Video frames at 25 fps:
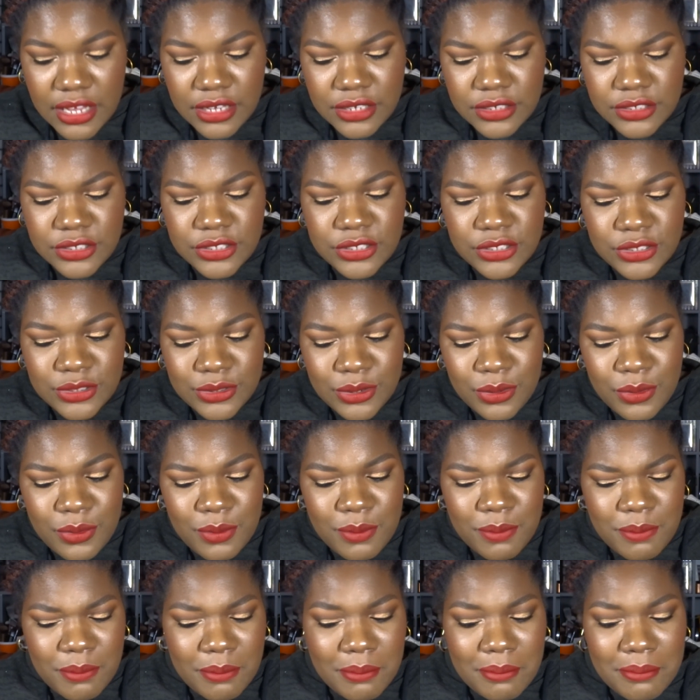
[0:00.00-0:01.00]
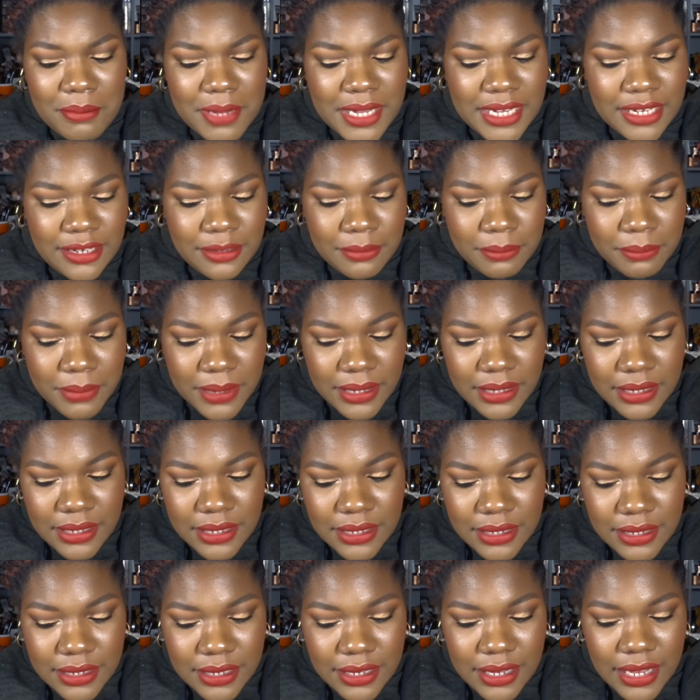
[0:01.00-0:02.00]
So
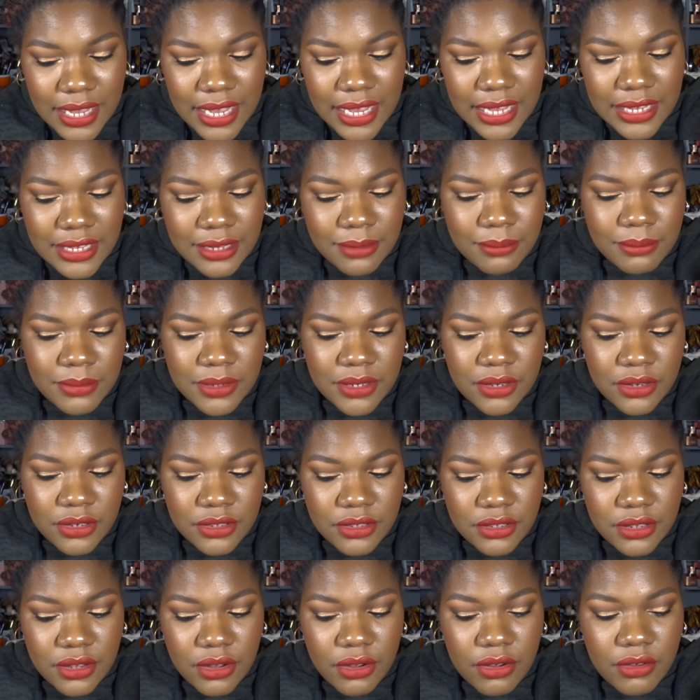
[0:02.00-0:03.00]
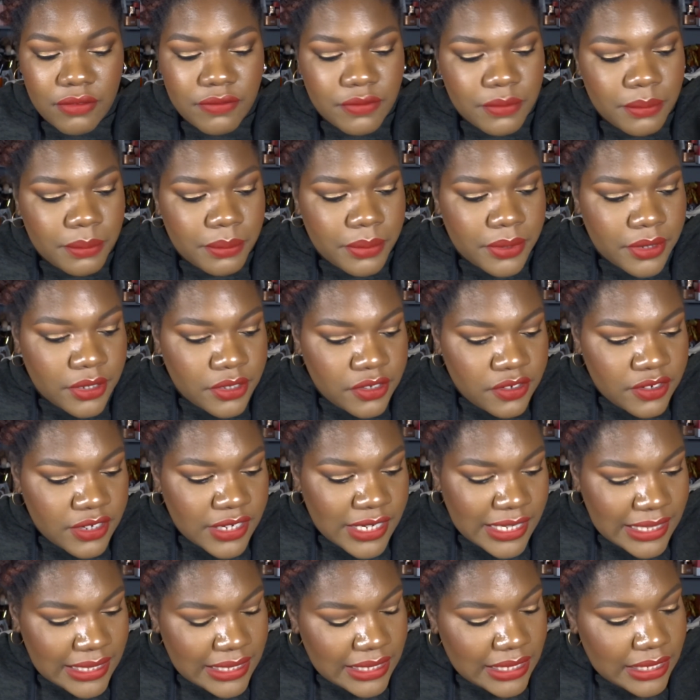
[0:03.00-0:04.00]
maybe I am not over
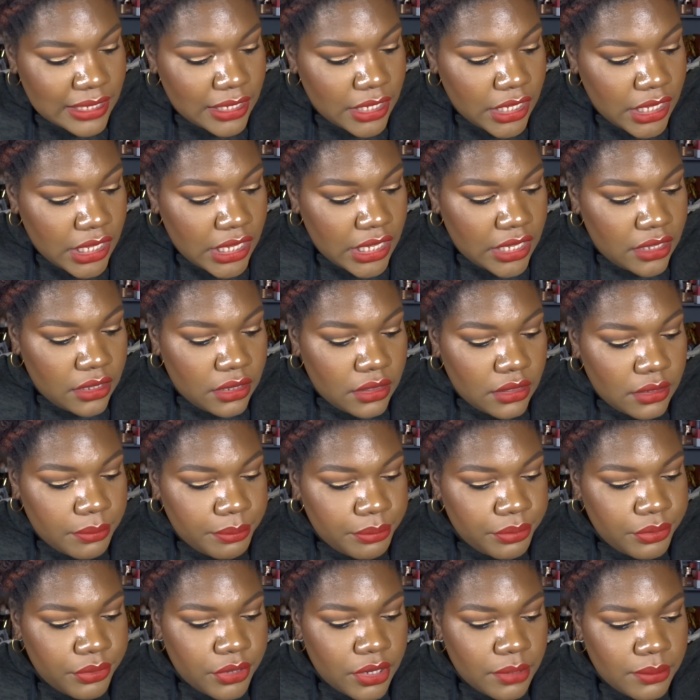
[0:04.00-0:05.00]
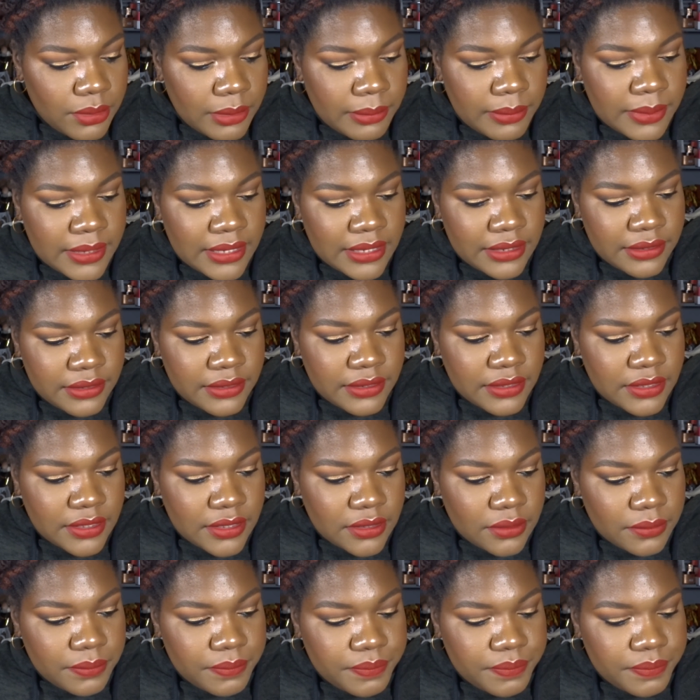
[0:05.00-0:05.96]
budget. The problem is